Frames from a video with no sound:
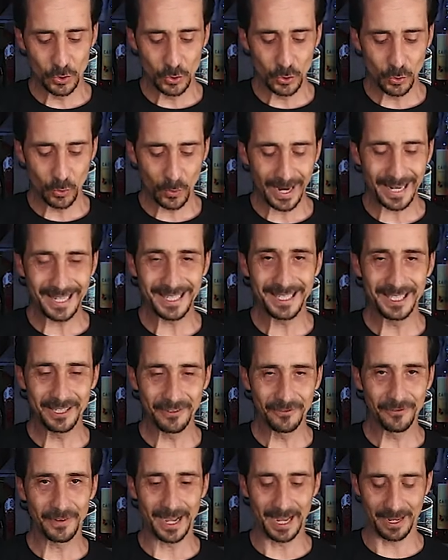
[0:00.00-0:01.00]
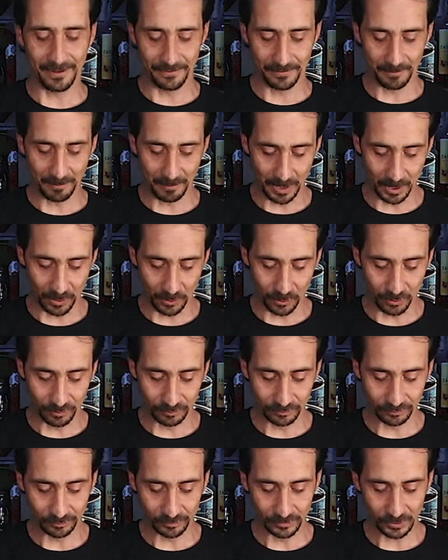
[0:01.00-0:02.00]
25 mil
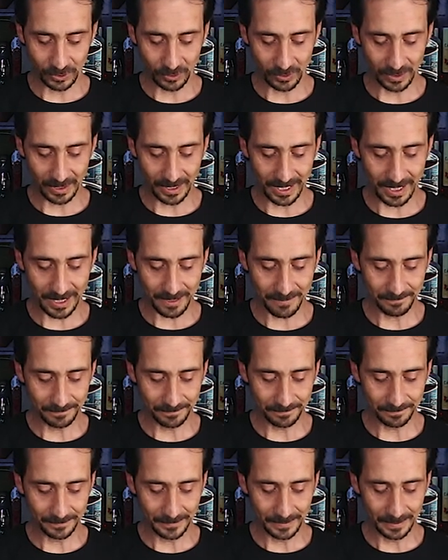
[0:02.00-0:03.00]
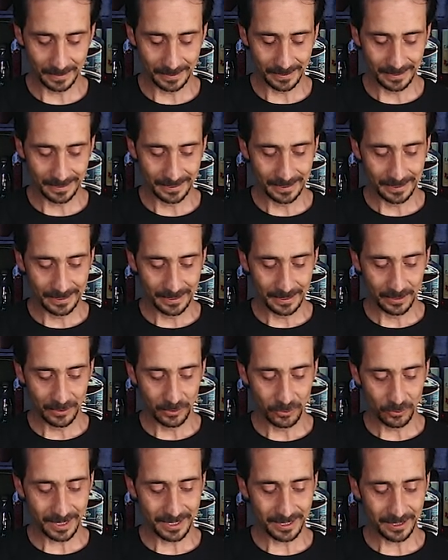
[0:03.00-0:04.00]
okay
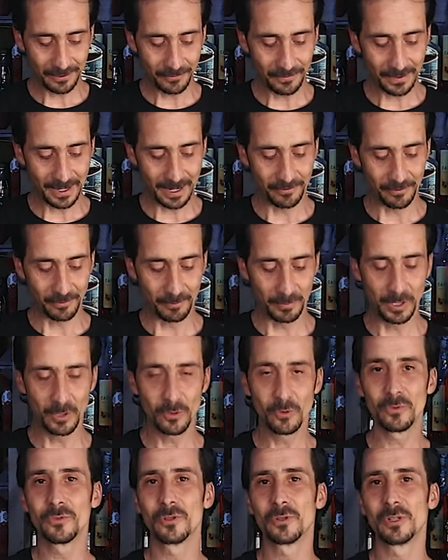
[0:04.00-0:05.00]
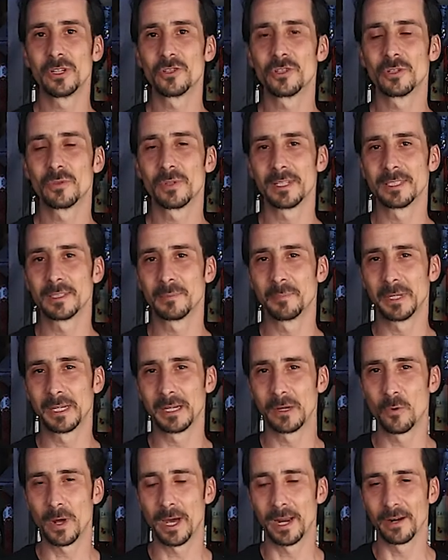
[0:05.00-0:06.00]
25 mil the original recipe
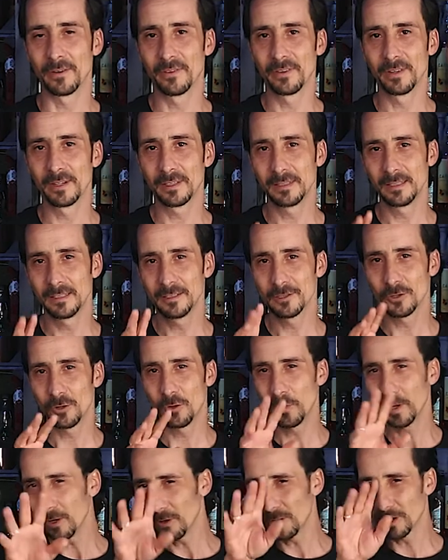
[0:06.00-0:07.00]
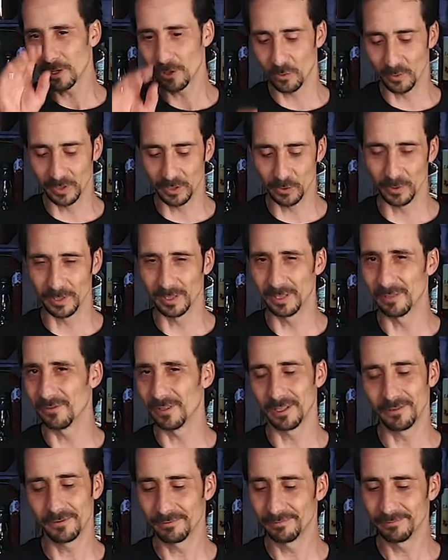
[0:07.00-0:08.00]
required 30 so we're gonna go with
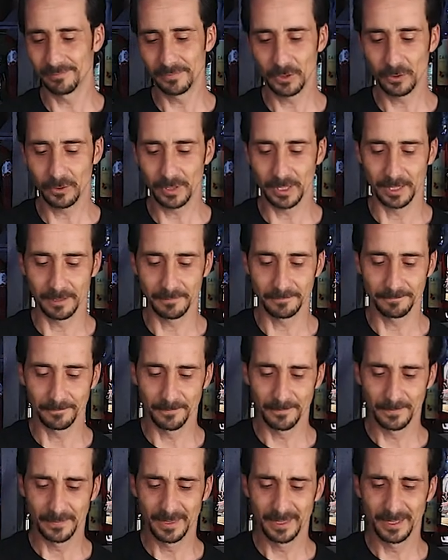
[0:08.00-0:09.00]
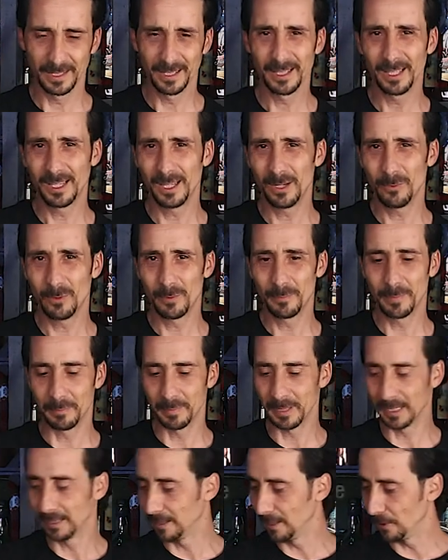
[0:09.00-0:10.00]
25 okay it won't be a
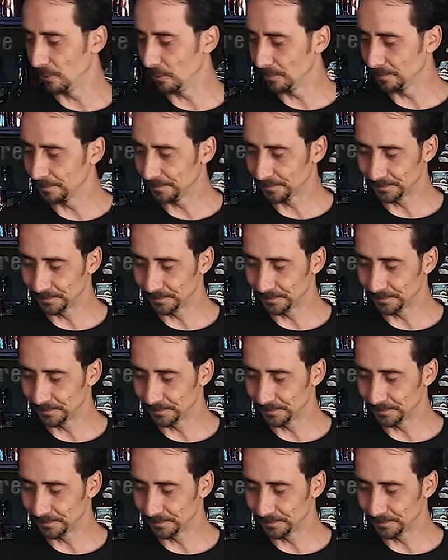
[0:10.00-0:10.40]
big deal